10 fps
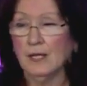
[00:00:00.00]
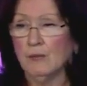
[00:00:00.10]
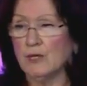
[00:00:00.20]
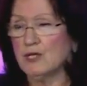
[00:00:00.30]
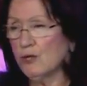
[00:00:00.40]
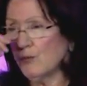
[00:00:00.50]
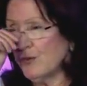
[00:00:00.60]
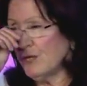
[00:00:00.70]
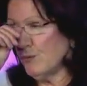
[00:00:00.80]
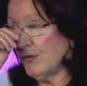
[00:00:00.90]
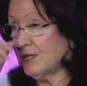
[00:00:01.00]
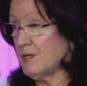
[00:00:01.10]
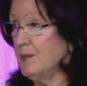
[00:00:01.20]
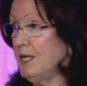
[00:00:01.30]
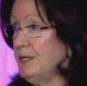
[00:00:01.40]
which looked pretty weird to
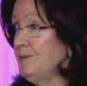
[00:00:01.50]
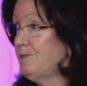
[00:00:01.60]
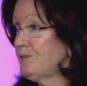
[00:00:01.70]
me.